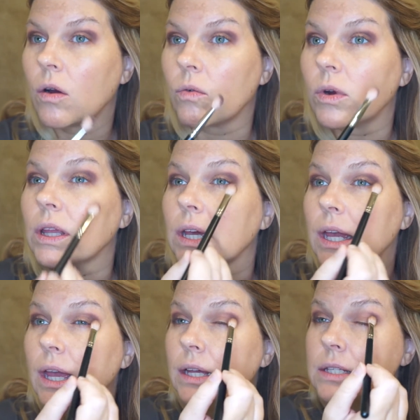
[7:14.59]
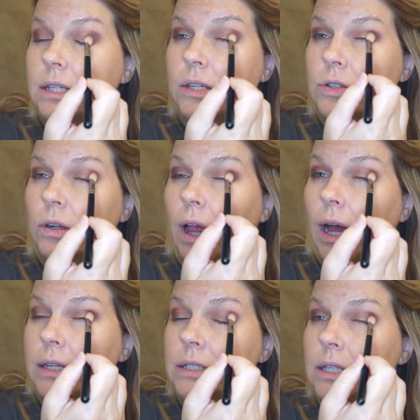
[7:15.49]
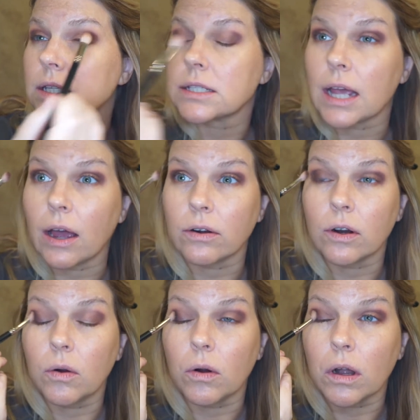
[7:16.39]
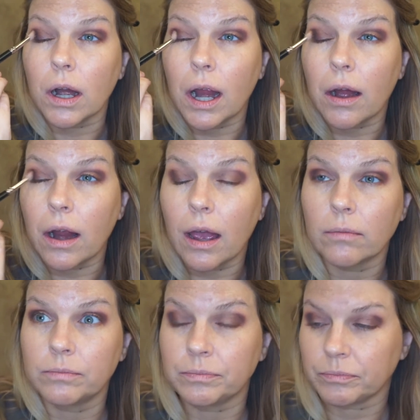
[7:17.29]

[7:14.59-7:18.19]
really centralized to this outer corner area.